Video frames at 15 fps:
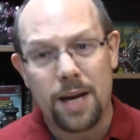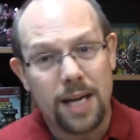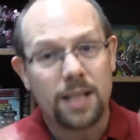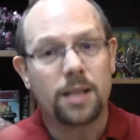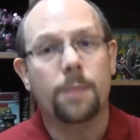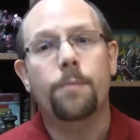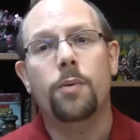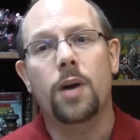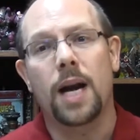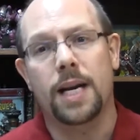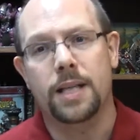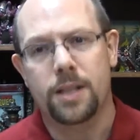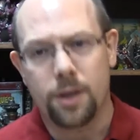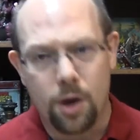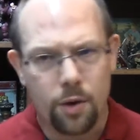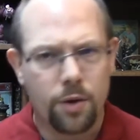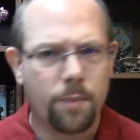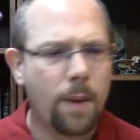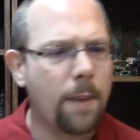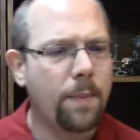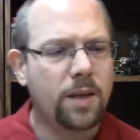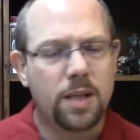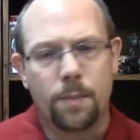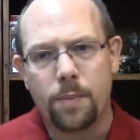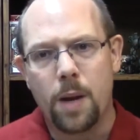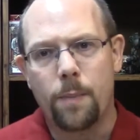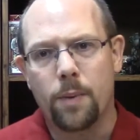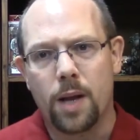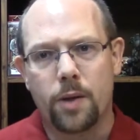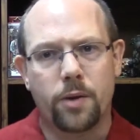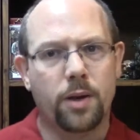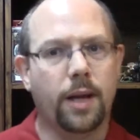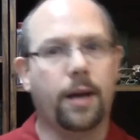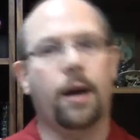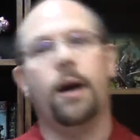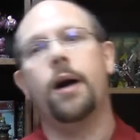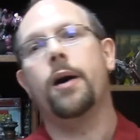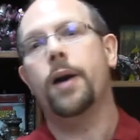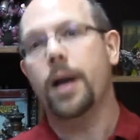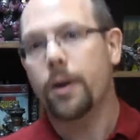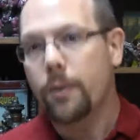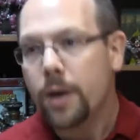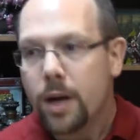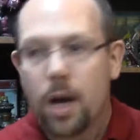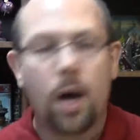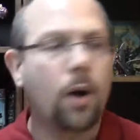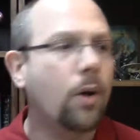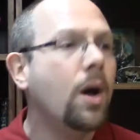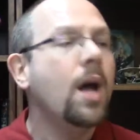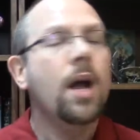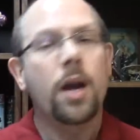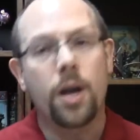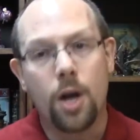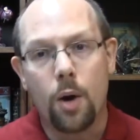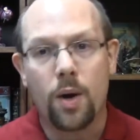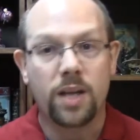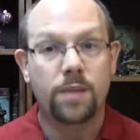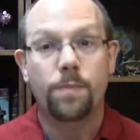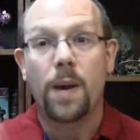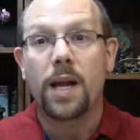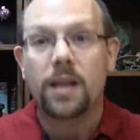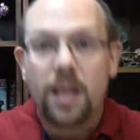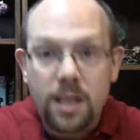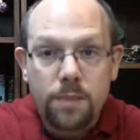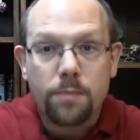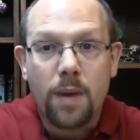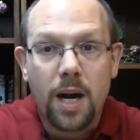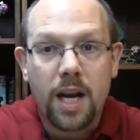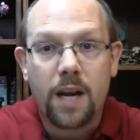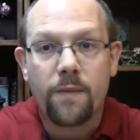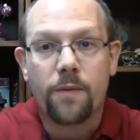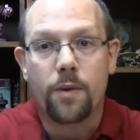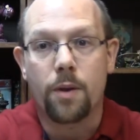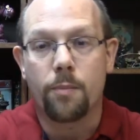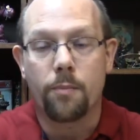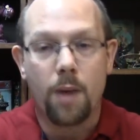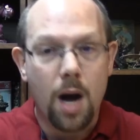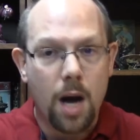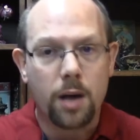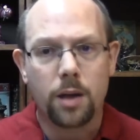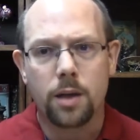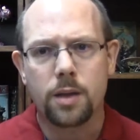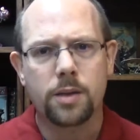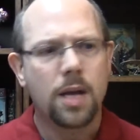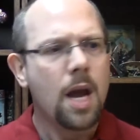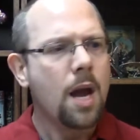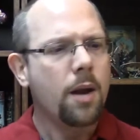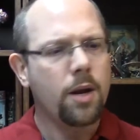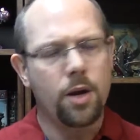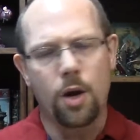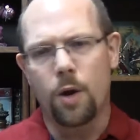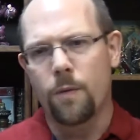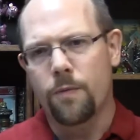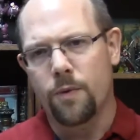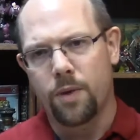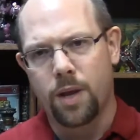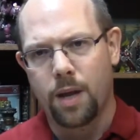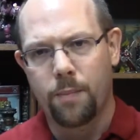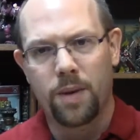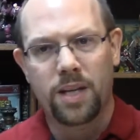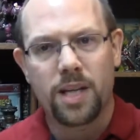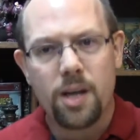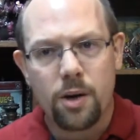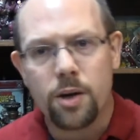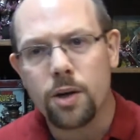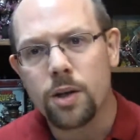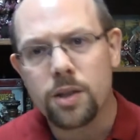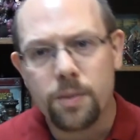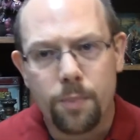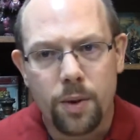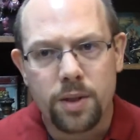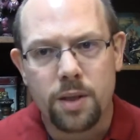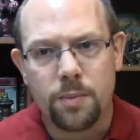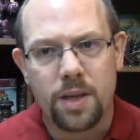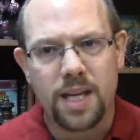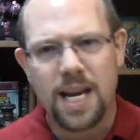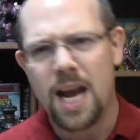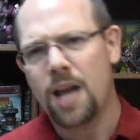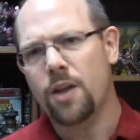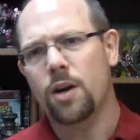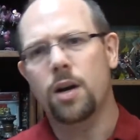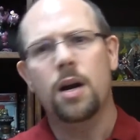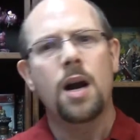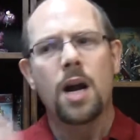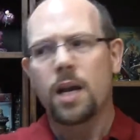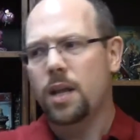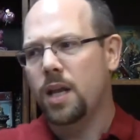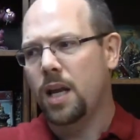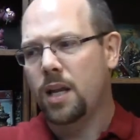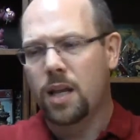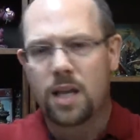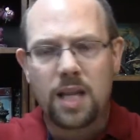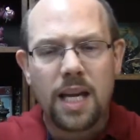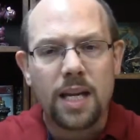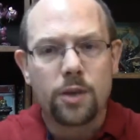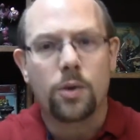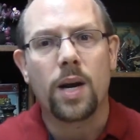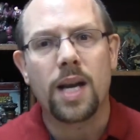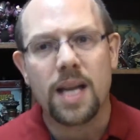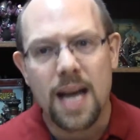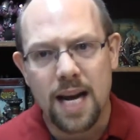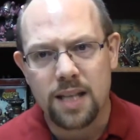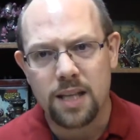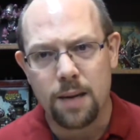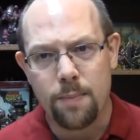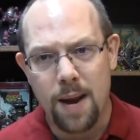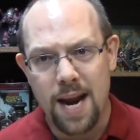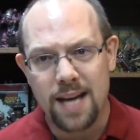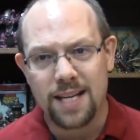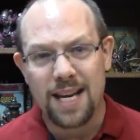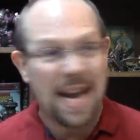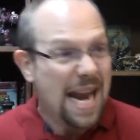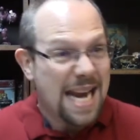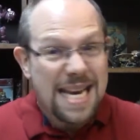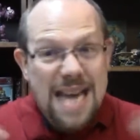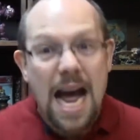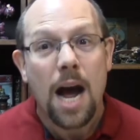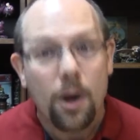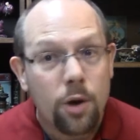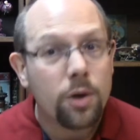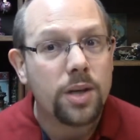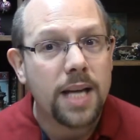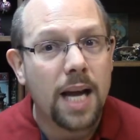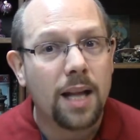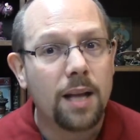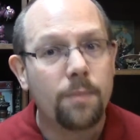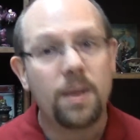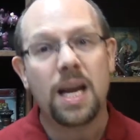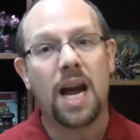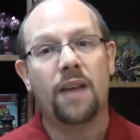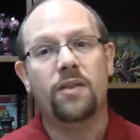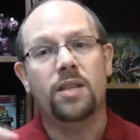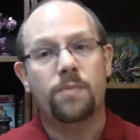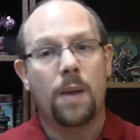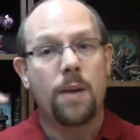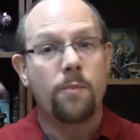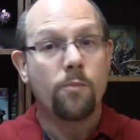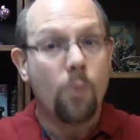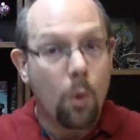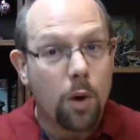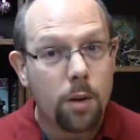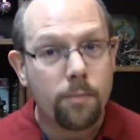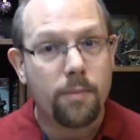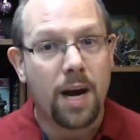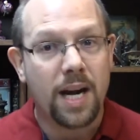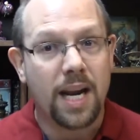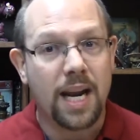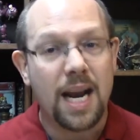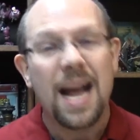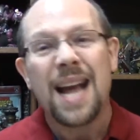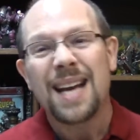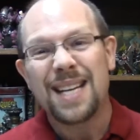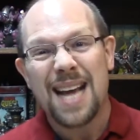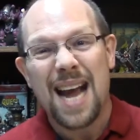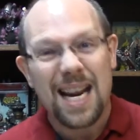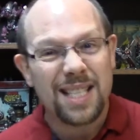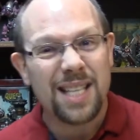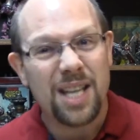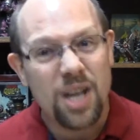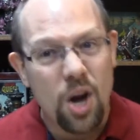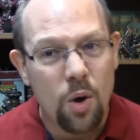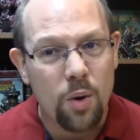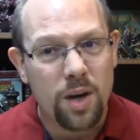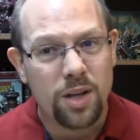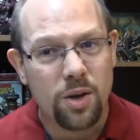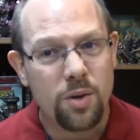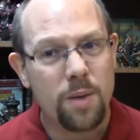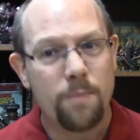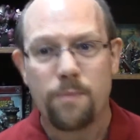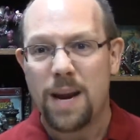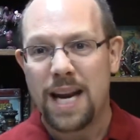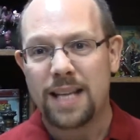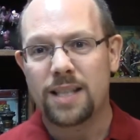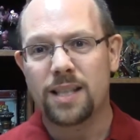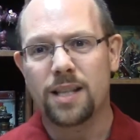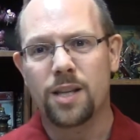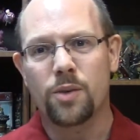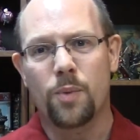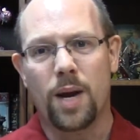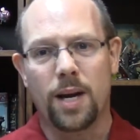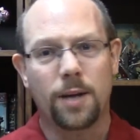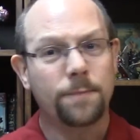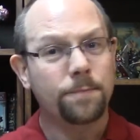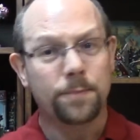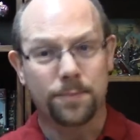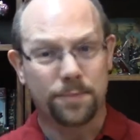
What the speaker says: is the price. There might be some people out there like, oh, here we go. I spent this money for the models, for the materials to put them together, the things so I can actually paint it. And now you're telling me I have to spend more money to actually go and do the bases as well?